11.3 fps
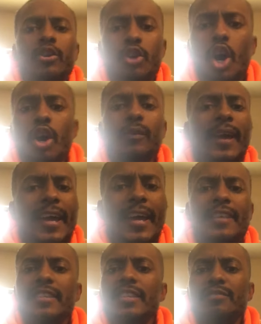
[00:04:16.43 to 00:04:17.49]
Your
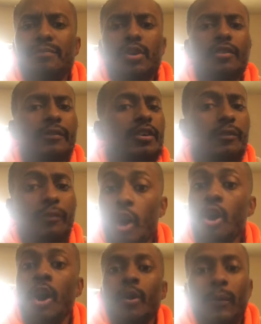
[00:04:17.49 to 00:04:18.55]
grace is
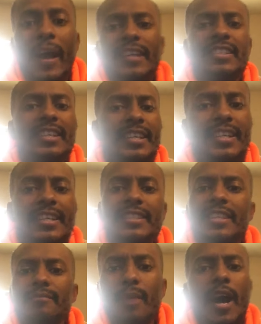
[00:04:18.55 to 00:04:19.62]
beautiful. Righteous
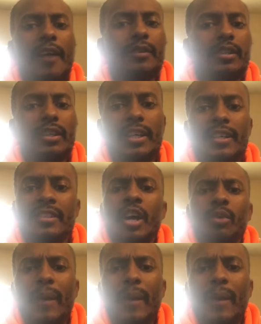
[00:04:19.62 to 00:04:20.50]
and marvelous.